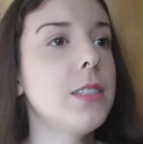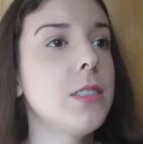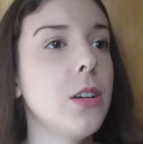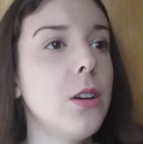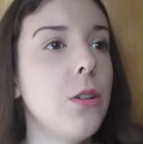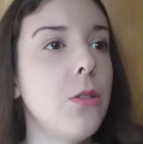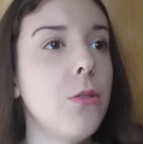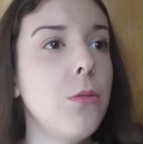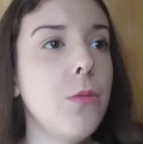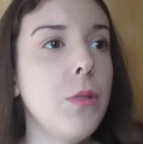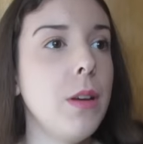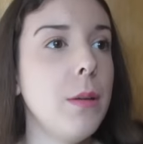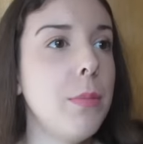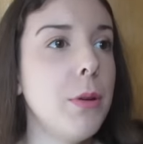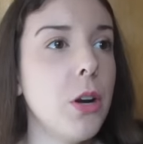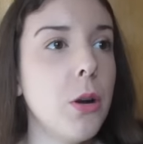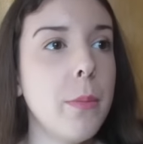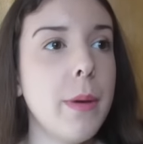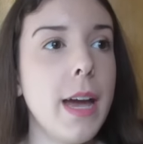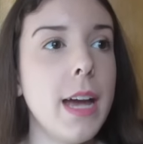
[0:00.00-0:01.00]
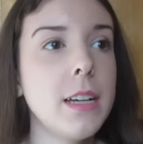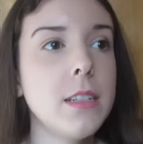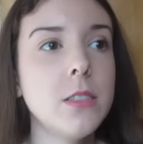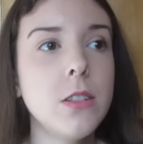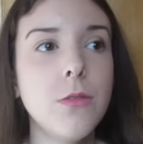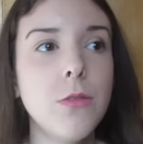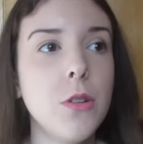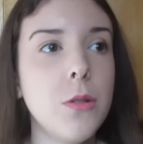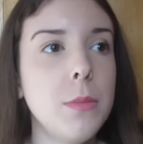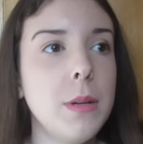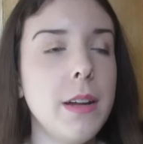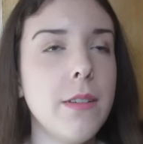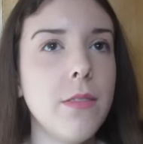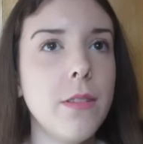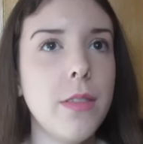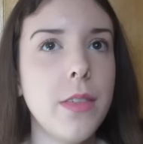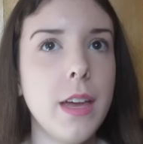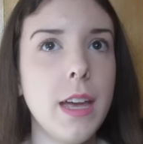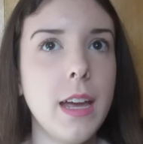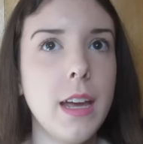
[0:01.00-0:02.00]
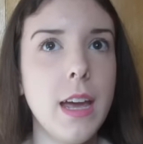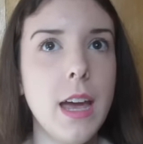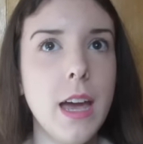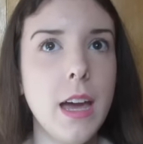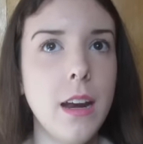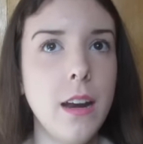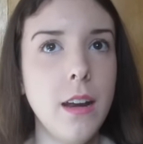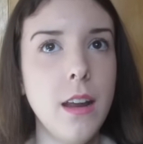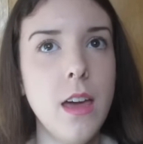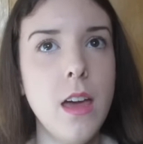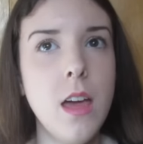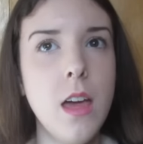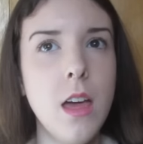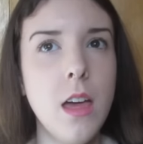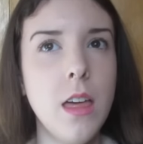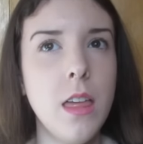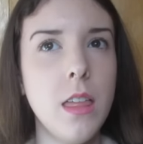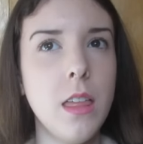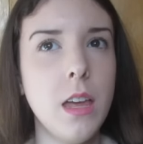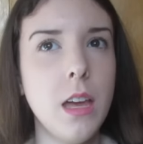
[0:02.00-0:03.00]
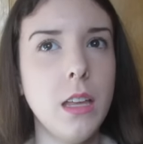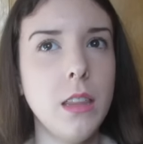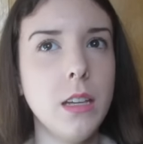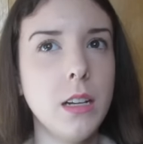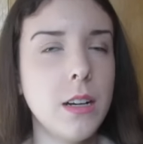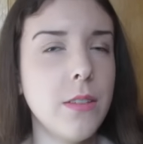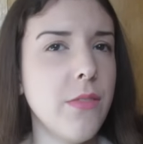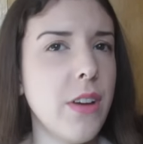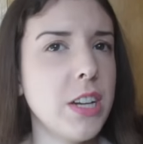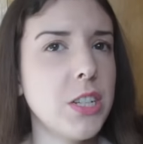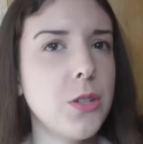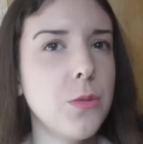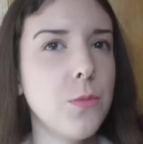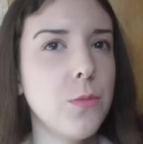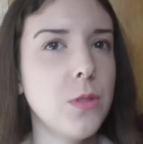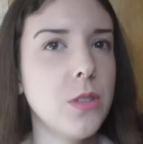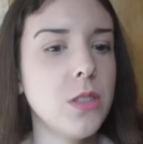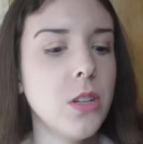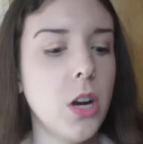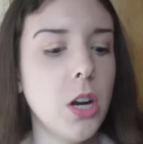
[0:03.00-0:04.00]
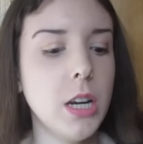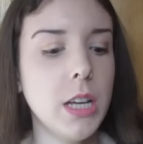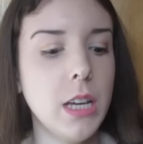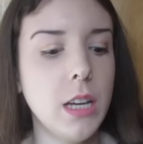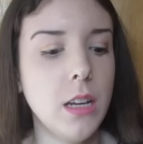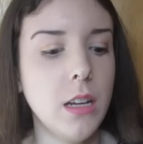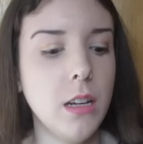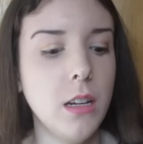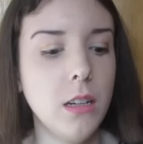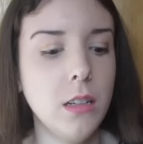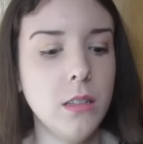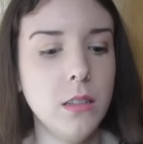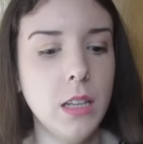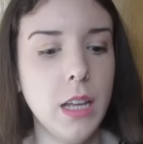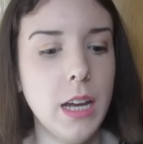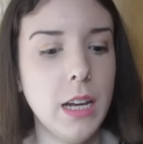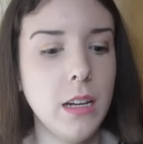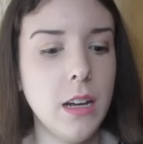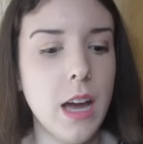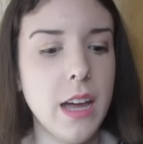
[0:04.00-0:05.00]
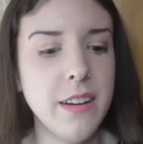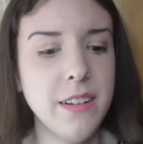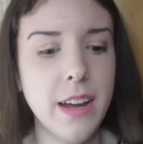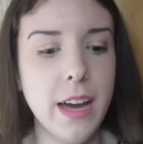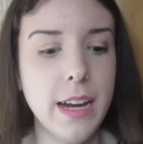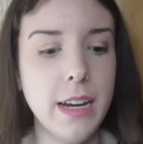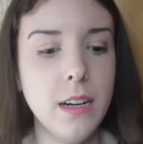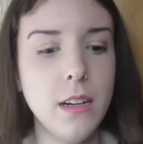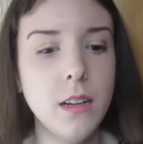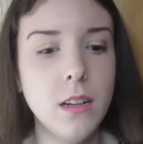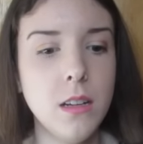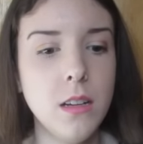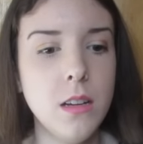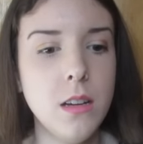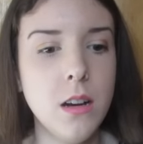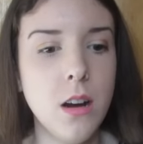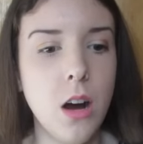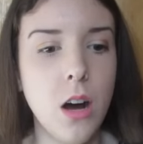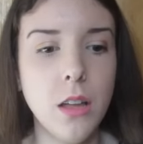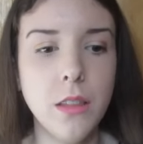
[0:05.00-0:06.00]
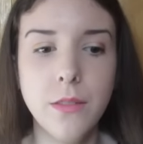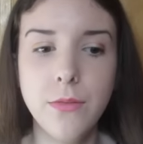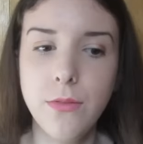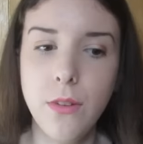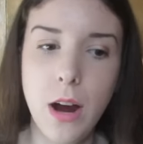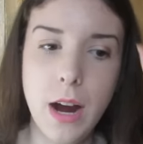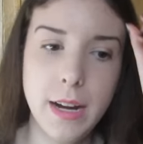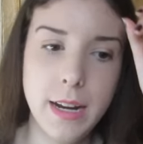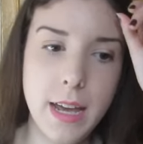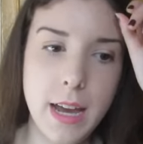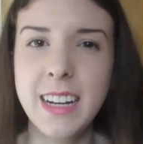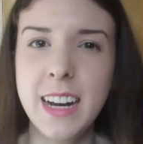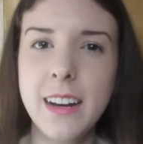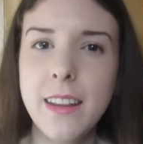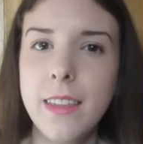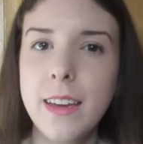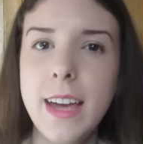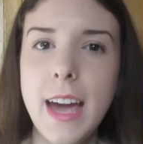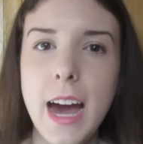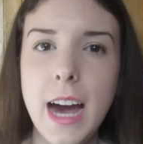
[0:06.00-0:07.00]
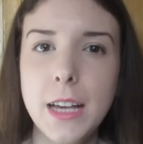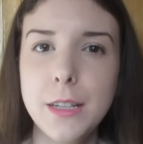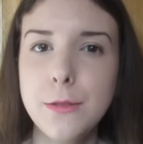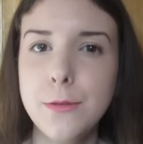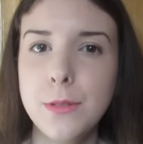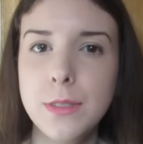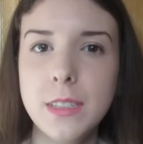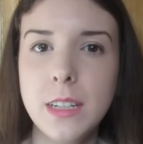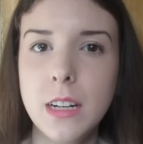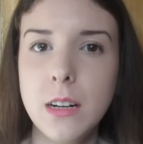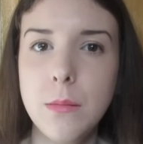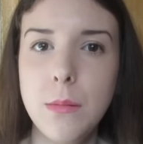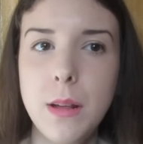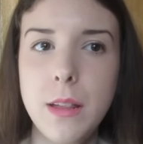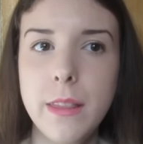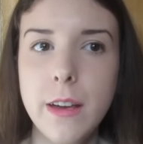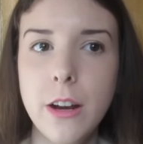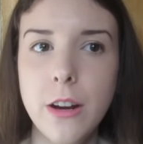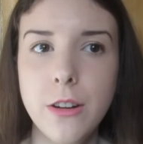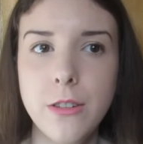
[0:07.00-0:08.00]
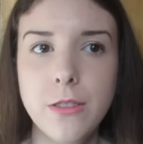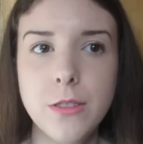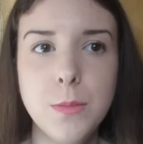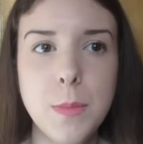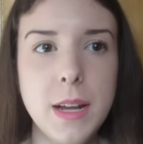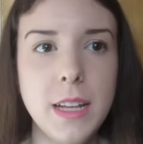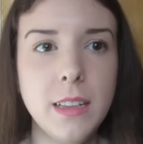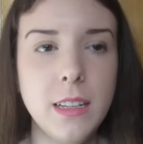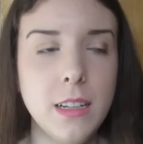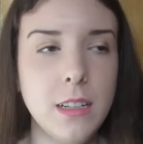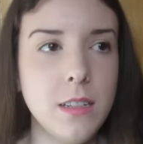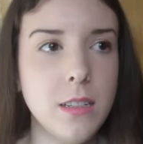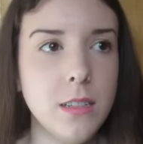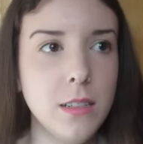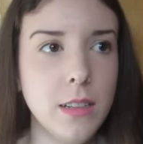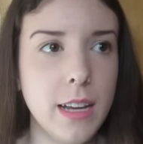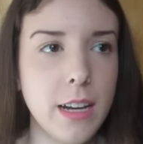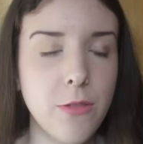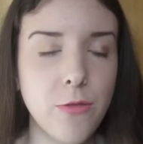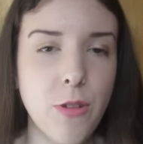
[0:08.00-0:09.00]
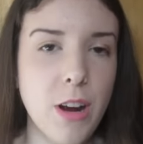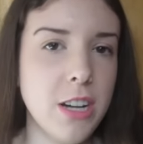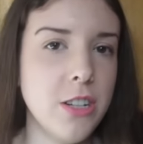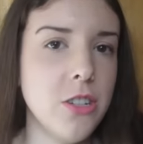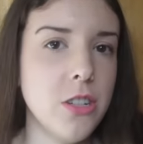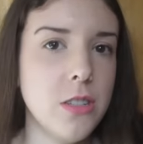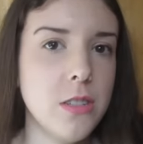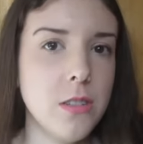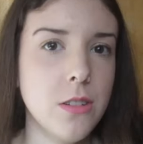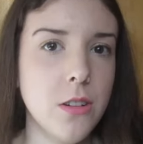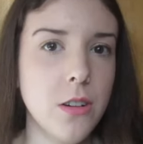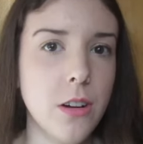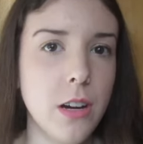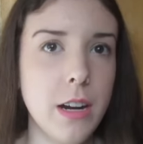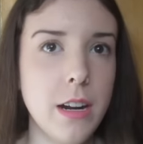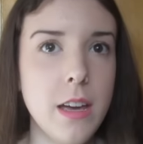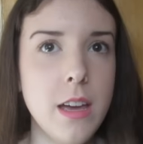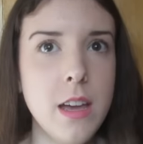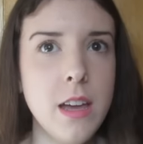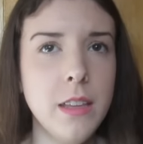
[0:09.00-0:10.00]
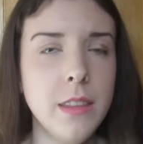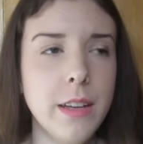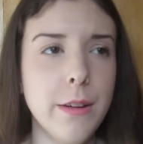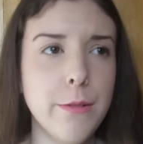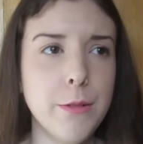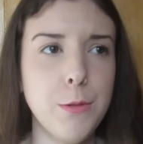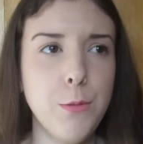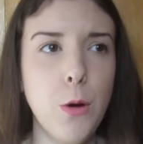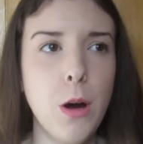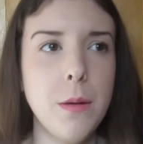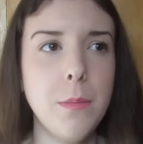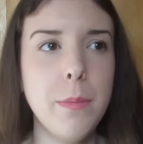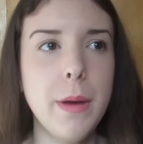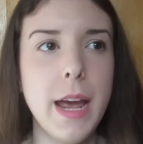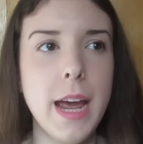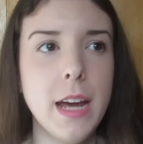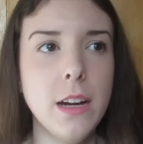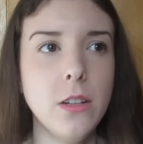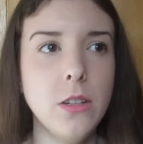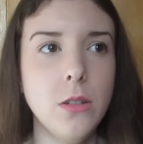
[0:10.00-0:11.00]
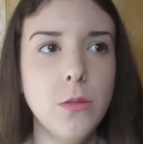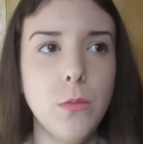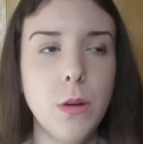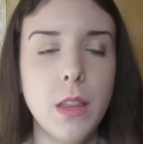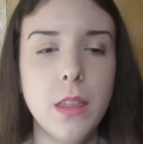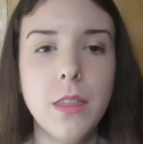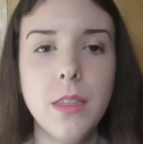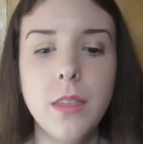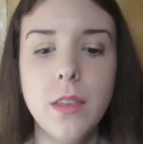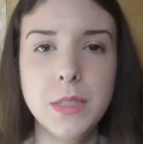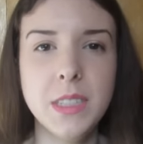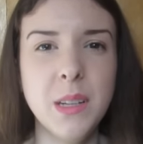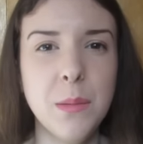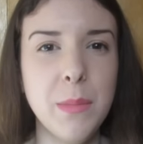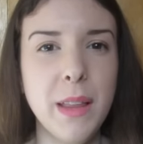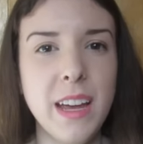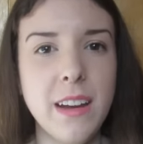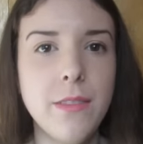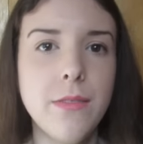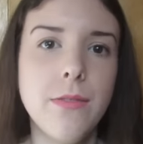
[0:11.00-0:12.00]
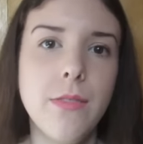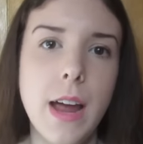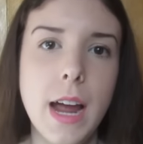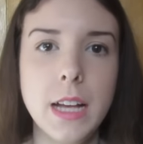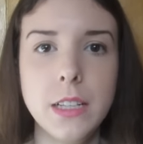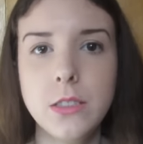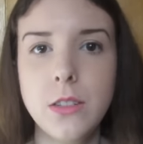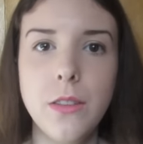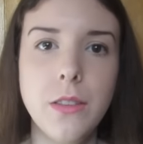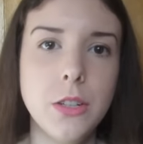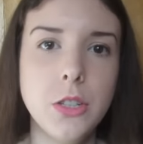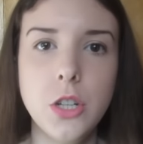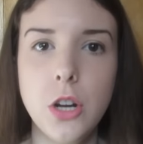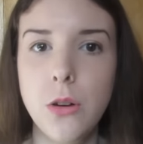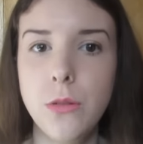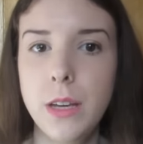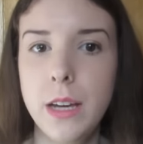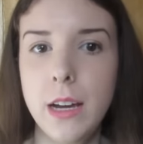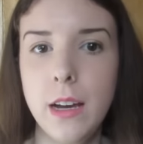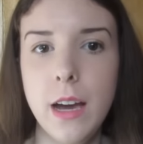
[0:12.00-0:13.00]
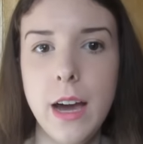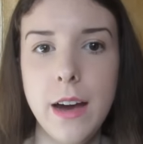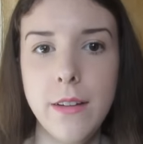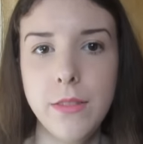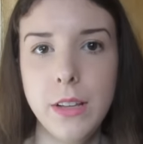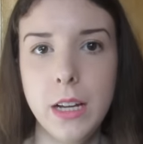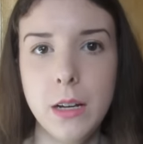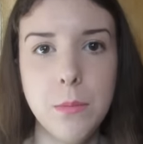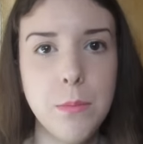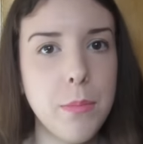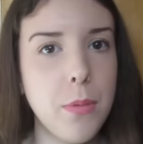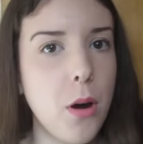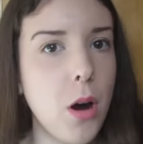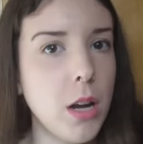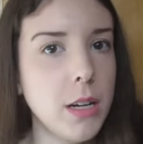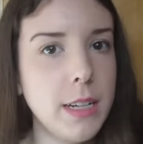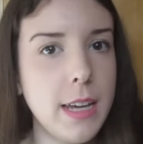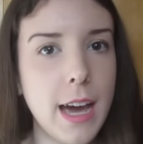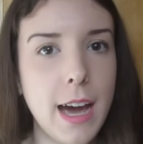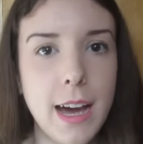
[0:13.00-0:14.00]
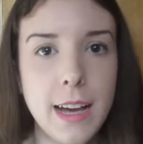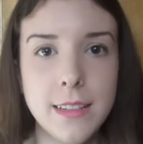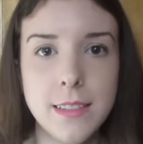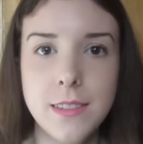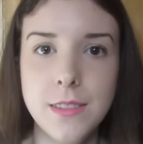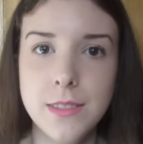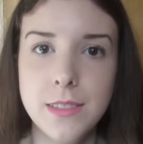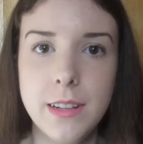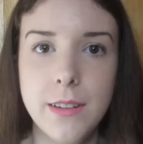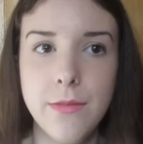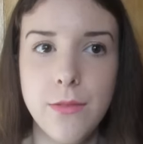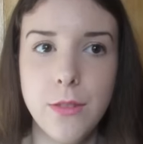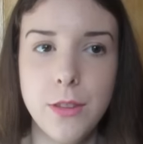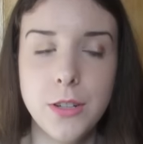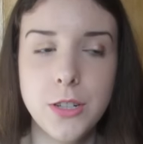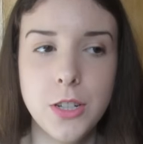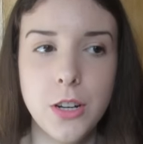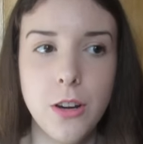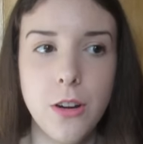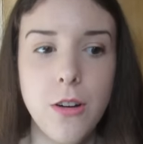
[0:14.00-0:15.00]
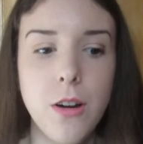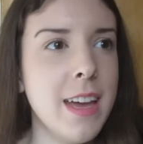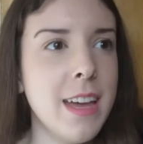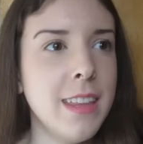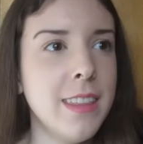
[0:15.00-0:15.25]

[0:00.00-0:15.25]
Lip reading: So we put our bags in a room and everything, and the convention was starting at night on the Friday. None of the cast was going to be there. It was mainly to register, and there was 1 panel with some fans of the show. They have podcasts and stuff for the show.